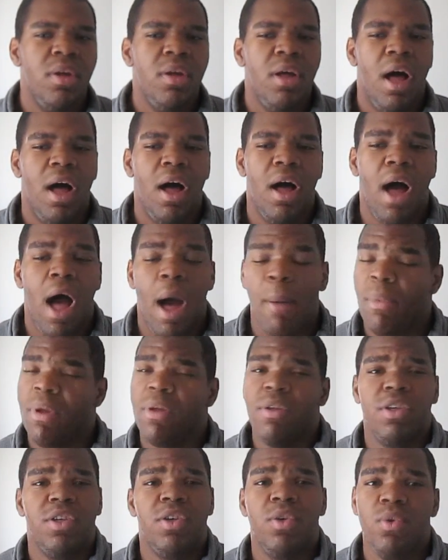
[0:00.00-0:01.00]
I'm
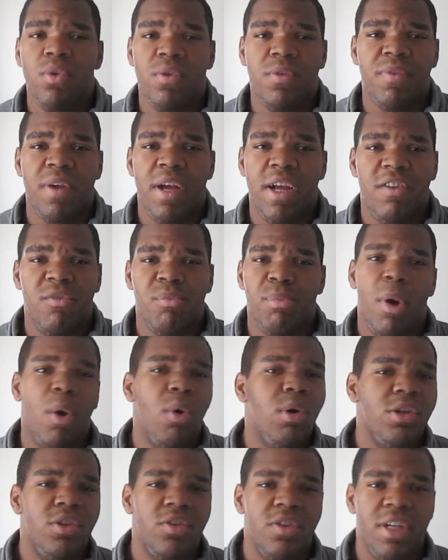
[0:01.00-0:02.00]
a huge fan of
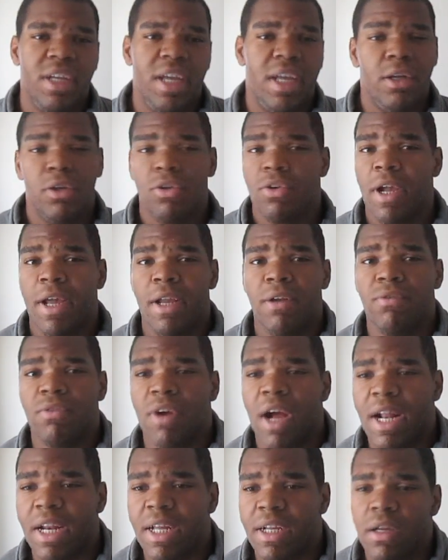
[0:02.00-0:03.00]
poetry and creative
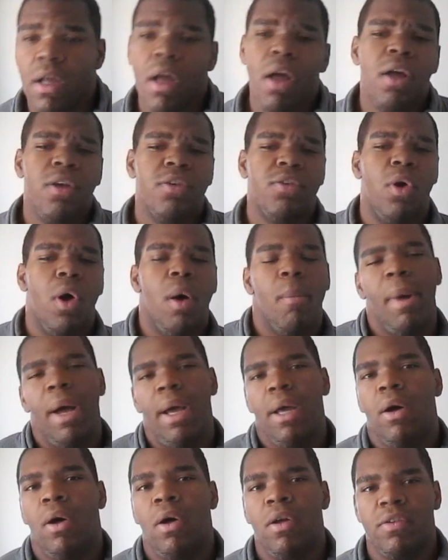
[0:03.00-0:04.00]
writing, so I
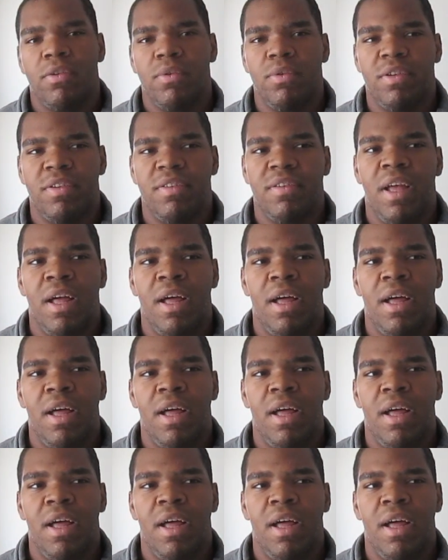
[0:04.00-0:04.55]
might also just